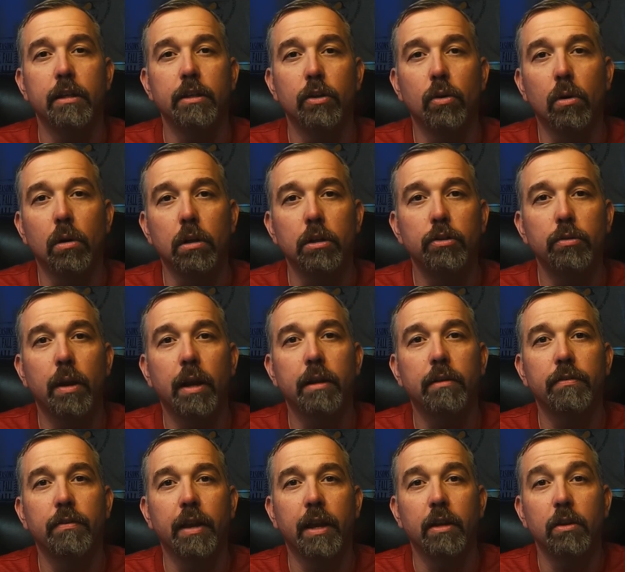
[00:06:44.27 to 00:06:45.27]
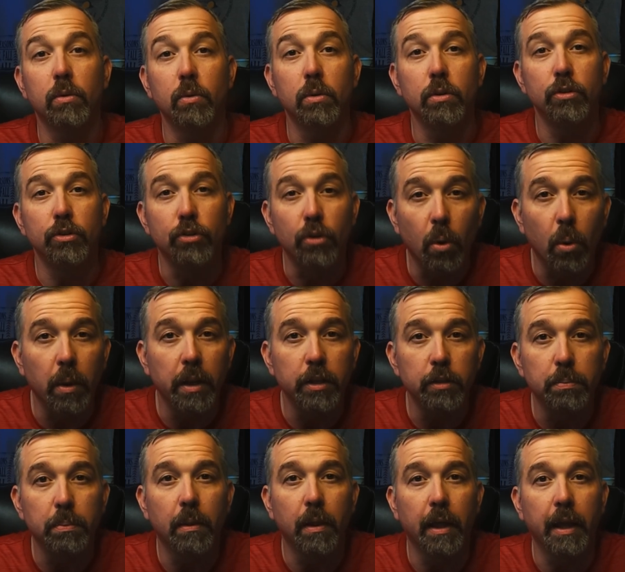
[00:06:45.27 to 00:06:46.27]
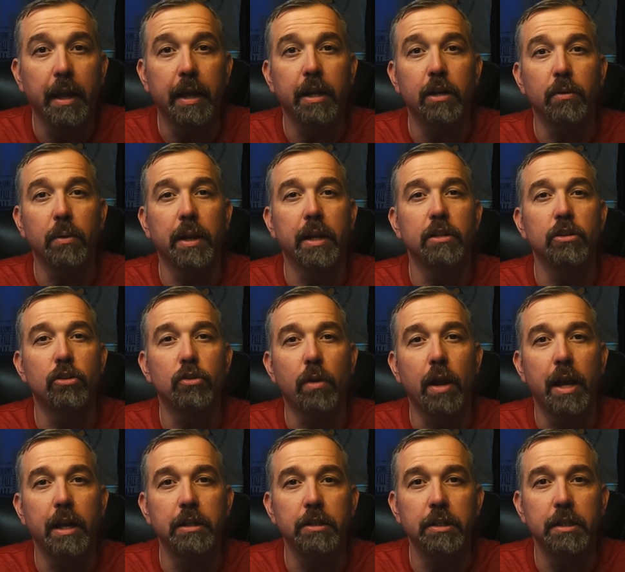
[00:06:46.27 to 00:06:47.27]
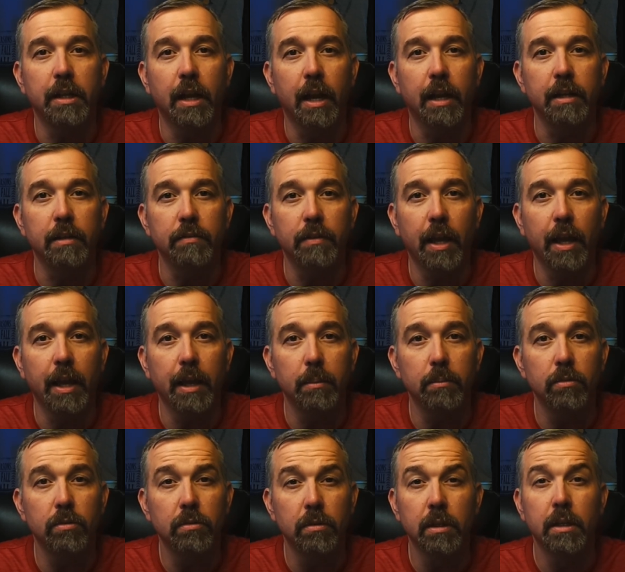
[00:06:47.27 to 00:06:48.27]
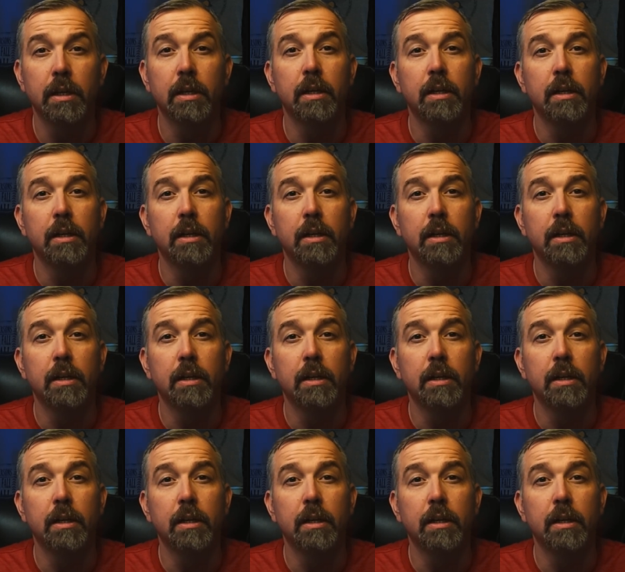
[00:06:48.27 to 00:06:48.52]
and you are a Trek fan who enjoys playing grand strategy kind of games,